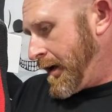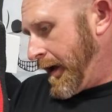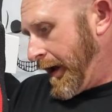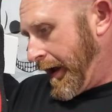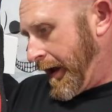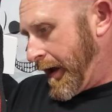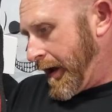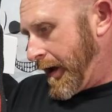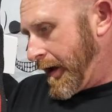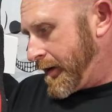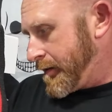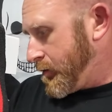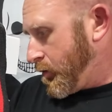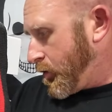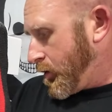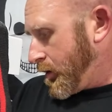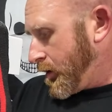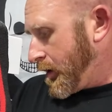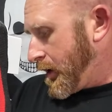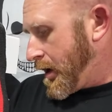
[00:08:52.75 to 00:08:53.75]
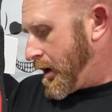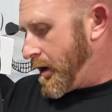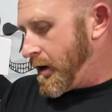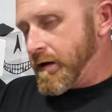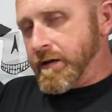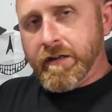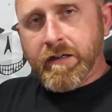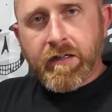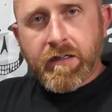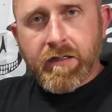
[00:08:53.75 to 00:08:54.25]
And
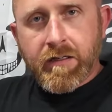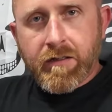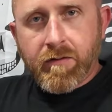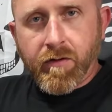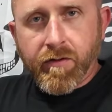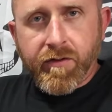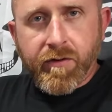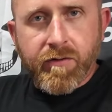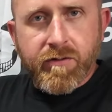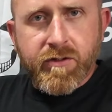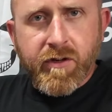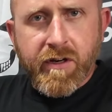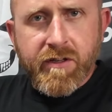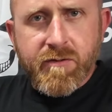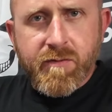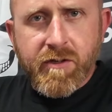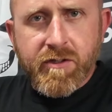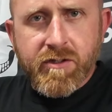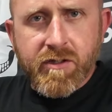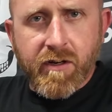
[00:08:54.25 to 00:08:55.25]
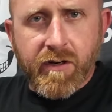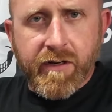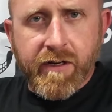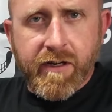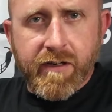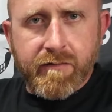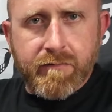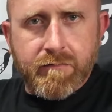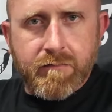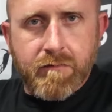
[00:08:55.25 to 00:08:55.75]
we'll throw a transmission on
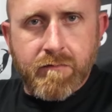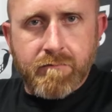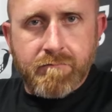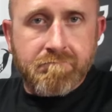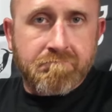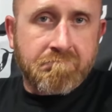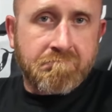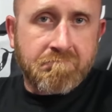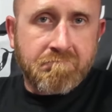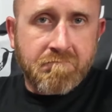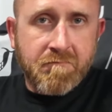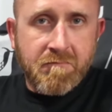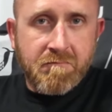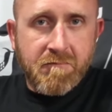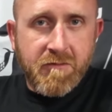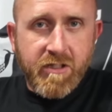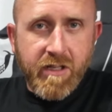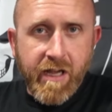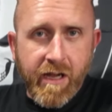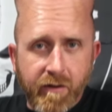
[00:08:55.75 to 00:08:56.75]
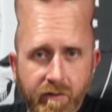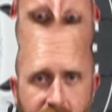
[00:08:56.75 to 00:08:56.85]
here and see how